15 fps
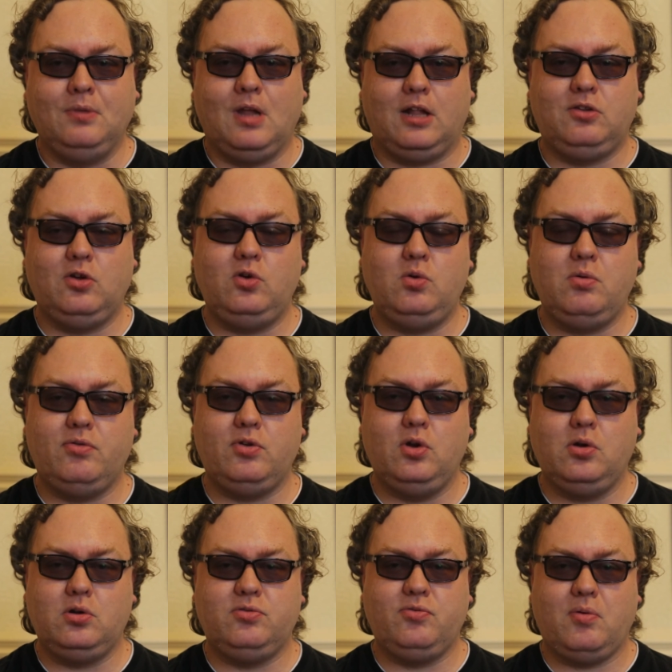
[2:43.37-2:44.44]
I don't know if it
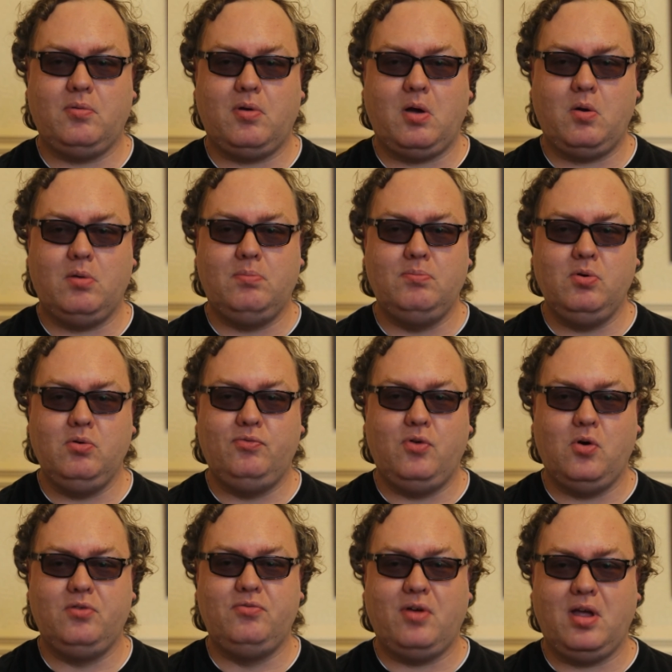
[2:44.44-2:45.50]
looks how I've moved
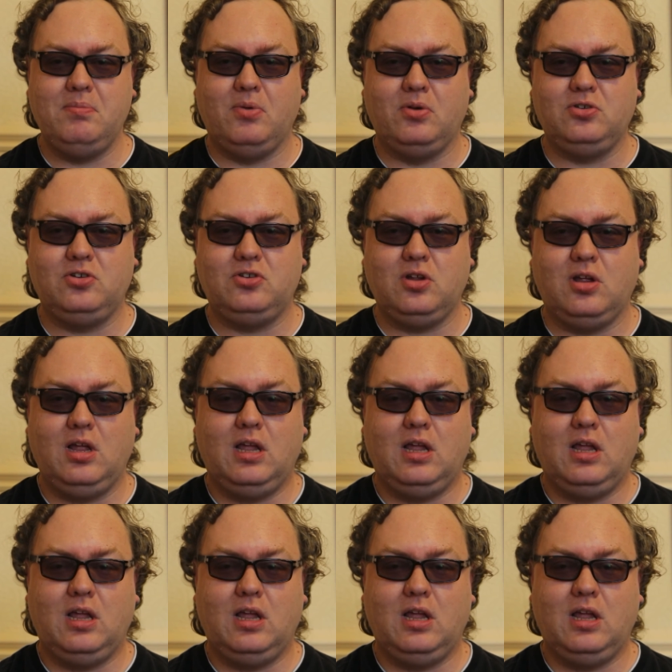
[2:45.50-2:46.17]
forward very much.